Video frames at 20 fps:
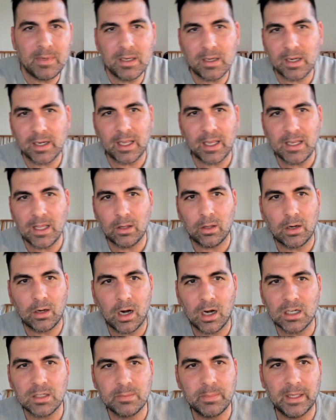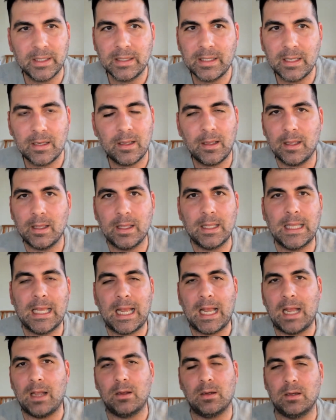got to get yellow cards, but
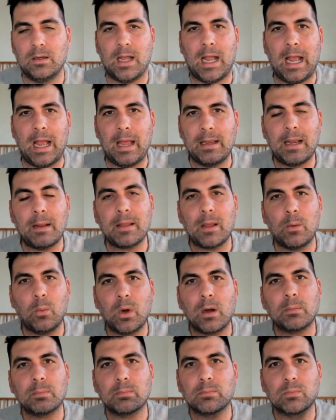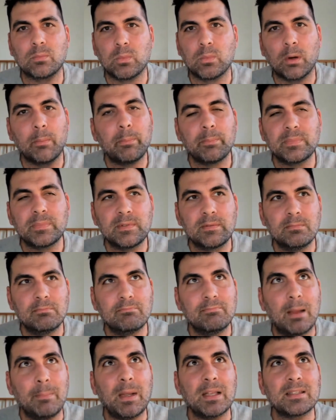
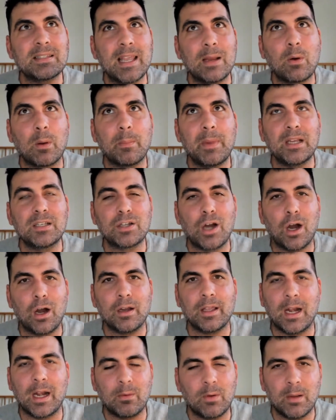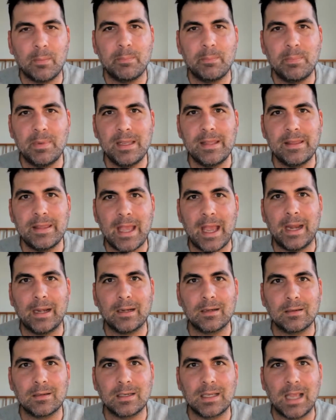I'm not saying we're being targeted. I don't want to be that
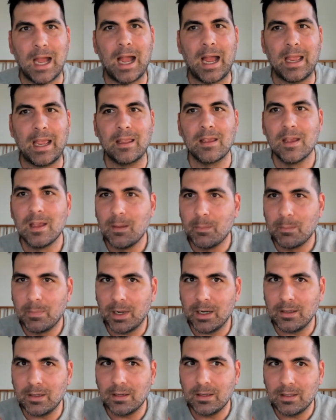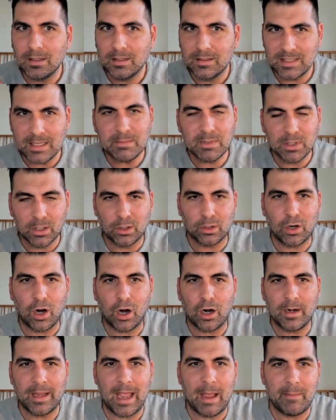guy, but it seems a little
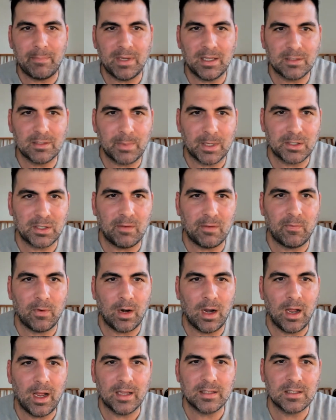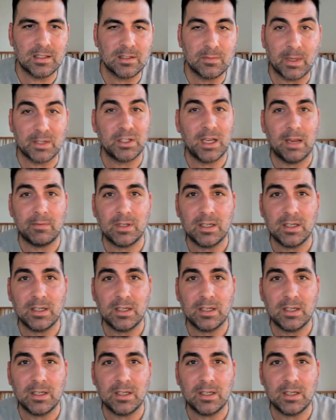card happy, especially for us, especially after